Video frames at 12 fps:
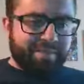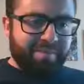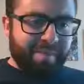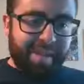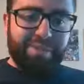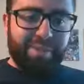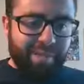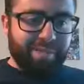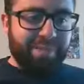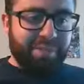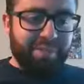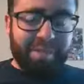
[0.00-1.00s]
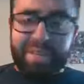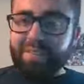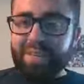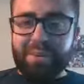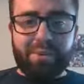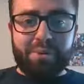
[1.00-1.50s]
Yeah, flock of seagulls. Yeah,
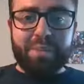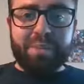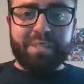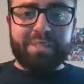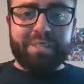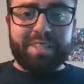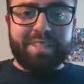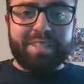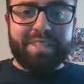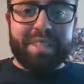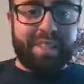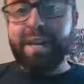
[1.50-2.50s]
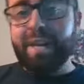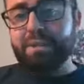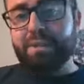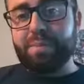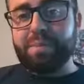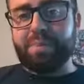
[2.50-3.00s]
they were quite amazing, and they were actually
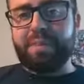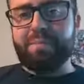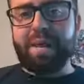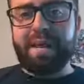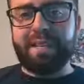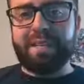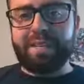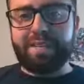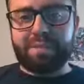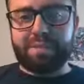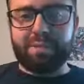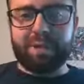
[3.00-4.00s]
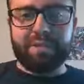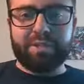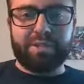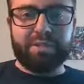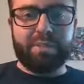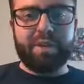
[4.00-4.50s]
supposed to come back uh, this spring
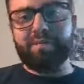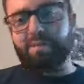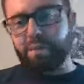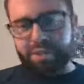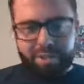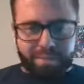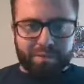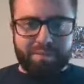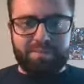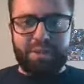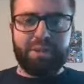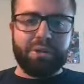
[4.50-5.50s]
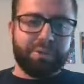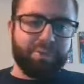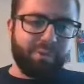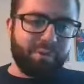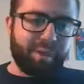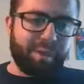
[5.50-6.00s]
too, but unfortunately we closed
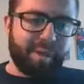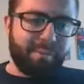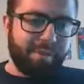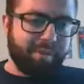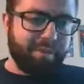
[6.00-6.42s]
before they came here.